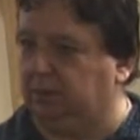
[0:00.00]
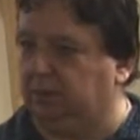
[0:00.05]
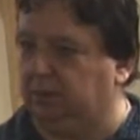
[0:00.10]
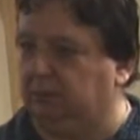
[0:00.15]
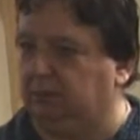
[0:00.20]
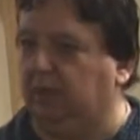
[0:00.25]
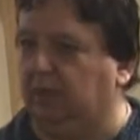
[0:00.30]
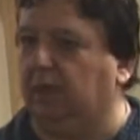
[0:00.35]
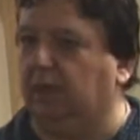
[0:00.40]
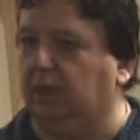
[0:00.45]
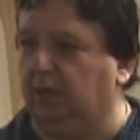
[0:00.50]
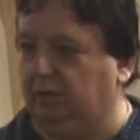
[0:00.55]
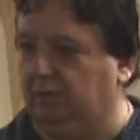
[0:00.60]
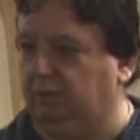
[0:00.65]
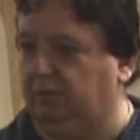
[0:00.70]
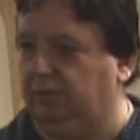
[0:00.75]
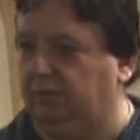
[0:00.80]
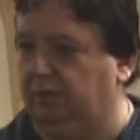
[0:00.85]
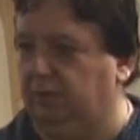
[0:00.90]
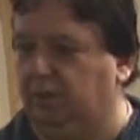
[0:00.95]
my
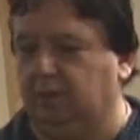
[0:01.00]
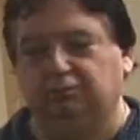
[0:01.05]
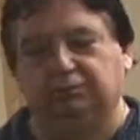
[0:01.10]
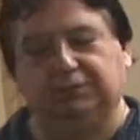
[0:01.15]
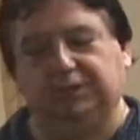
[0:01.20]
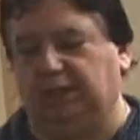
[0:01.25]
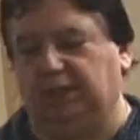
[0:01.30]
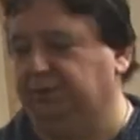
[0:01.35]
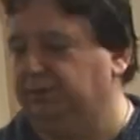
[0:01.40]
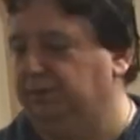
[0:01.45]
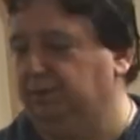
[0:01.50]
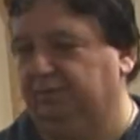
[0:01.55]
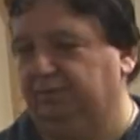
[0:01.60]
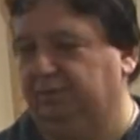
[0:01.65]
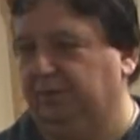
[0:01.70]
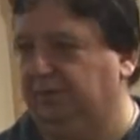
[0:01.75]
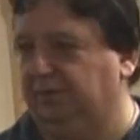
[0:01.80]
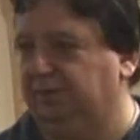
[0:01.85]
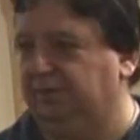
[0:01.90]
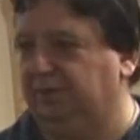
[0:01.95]
love. Can't do it,
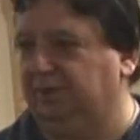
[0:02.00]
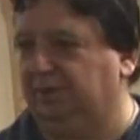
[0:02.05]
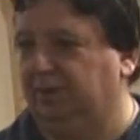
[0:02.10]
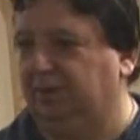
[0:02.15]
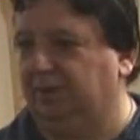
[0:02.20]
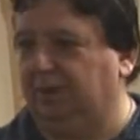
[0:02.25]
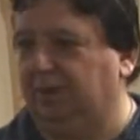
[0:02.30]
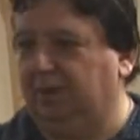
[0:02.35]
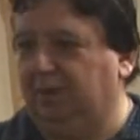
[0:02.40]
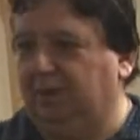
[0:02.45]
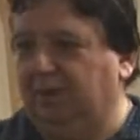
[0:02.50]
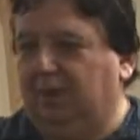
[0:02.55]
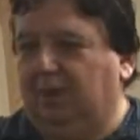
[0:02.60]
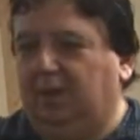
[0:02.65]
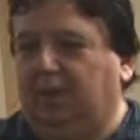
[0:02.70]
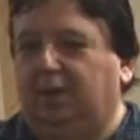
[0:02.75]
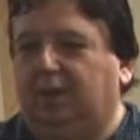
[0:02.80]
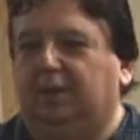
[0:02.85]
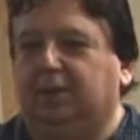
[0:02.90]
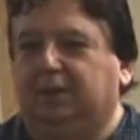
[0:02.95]
fellas.
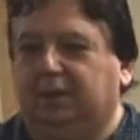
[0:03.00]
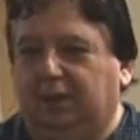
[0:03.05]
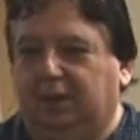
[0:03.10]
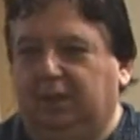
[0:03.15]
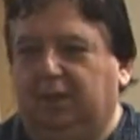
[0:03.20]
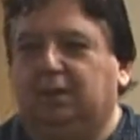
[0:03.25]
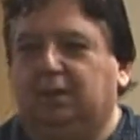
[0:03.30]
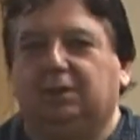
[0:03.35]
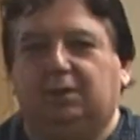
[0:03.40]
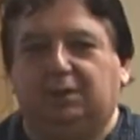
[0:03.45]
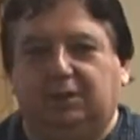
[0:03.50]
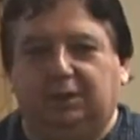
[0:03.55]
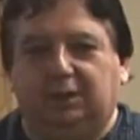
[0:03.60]
Okay, good